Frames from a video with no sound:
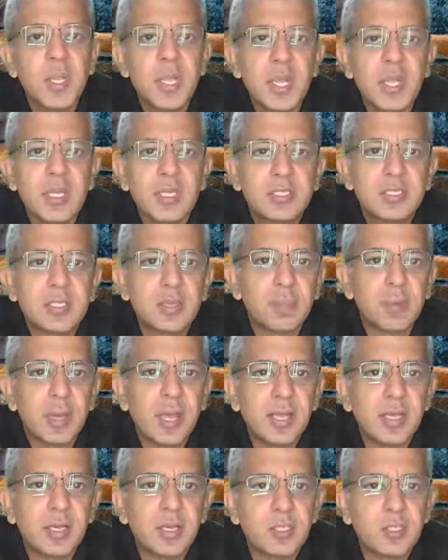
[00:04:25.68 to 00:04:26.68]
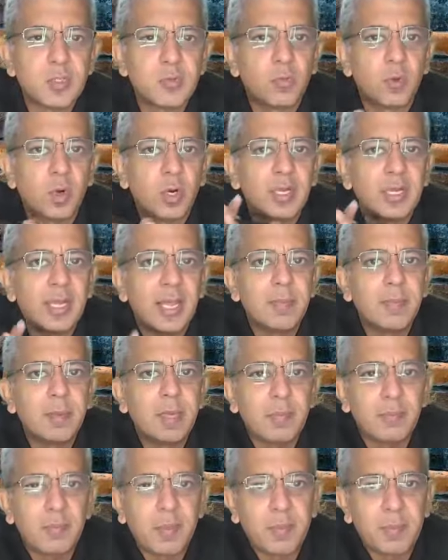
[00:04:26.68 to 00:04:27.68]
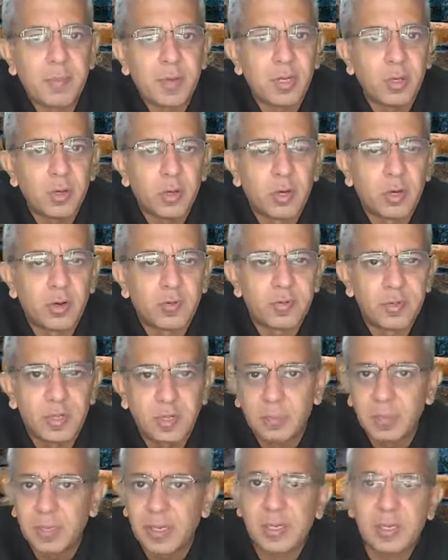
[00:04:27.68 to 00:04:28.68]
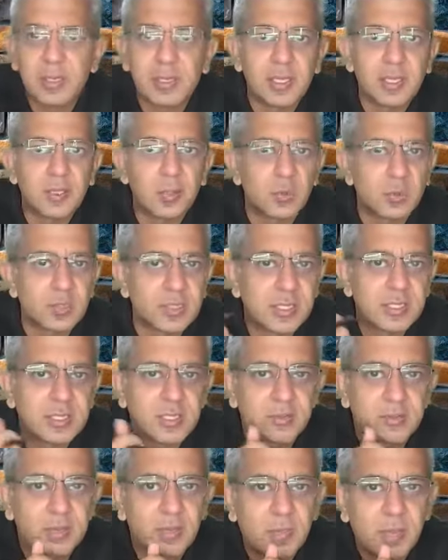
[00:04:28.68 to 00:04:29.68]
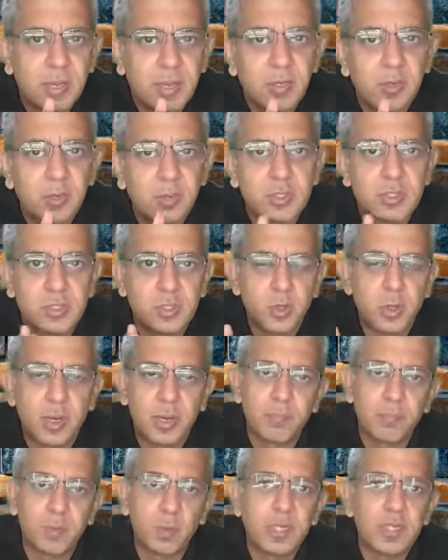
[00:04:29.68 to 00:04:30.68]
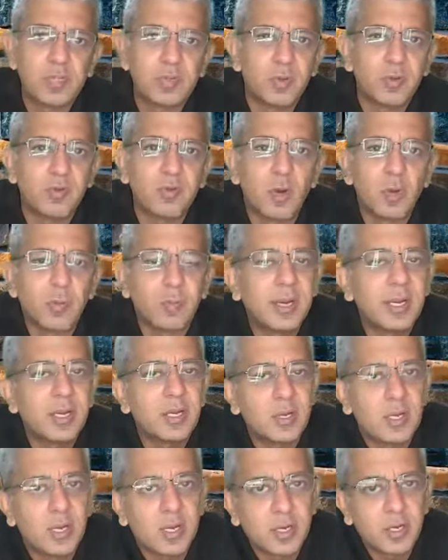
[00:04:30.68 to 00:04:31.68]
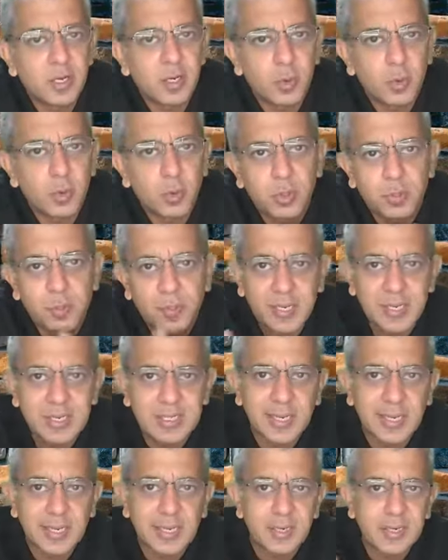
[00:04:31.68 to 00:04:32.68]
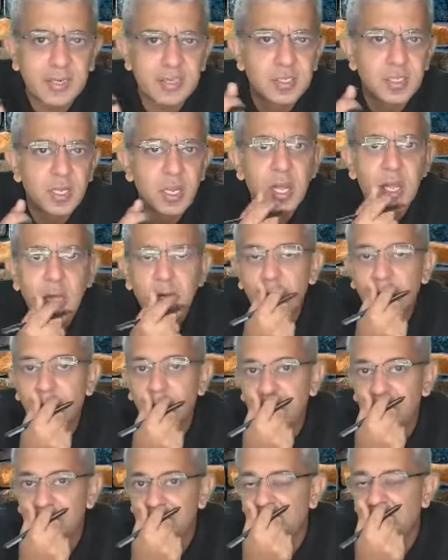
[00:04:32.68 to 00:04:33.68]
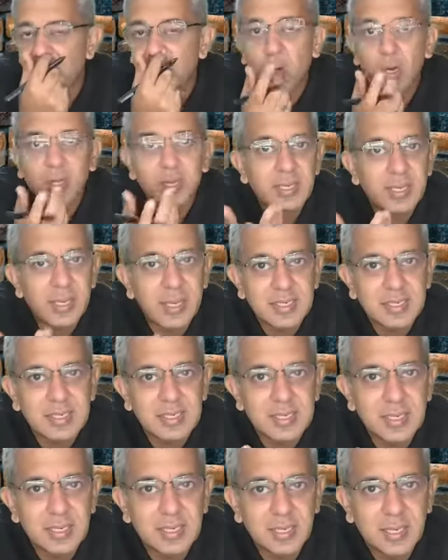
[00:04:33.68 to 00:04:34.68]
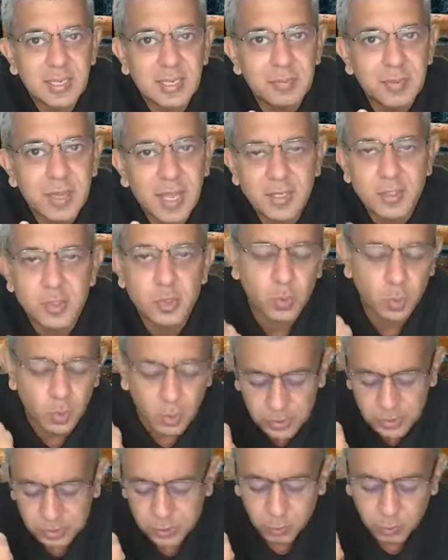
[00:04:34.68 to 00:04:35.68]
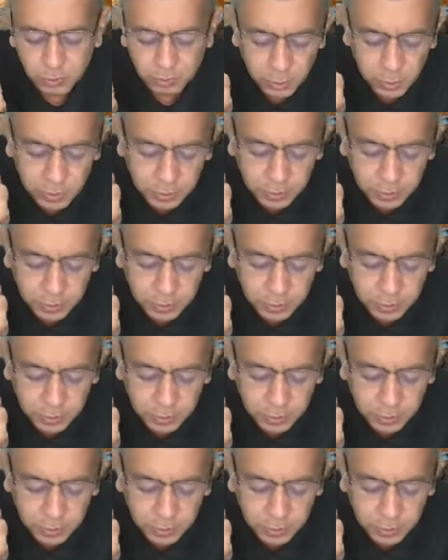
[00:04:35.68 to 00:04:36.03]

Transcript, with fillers: Suppliers want timely payment of the material that those guys have supplied to us. Your employees will want better career growth, better salaries. Government will want the taxes at time and so on and so forth.